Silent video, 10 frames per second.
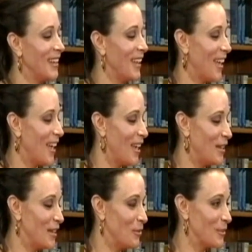doing.
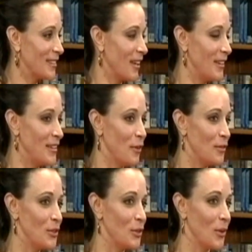And he was kind enough
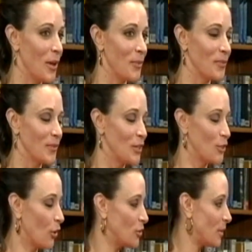to um,
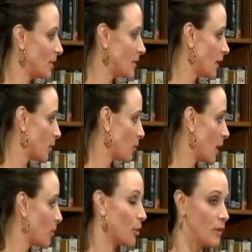indulge me and take the
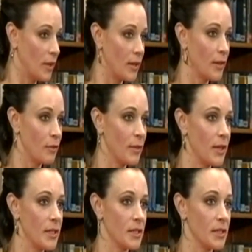paper and, and give me
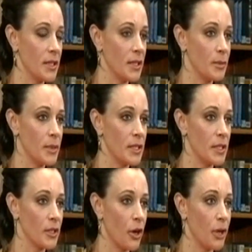his, his
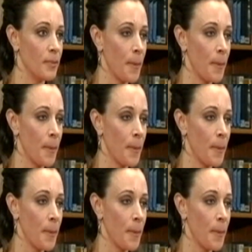business card.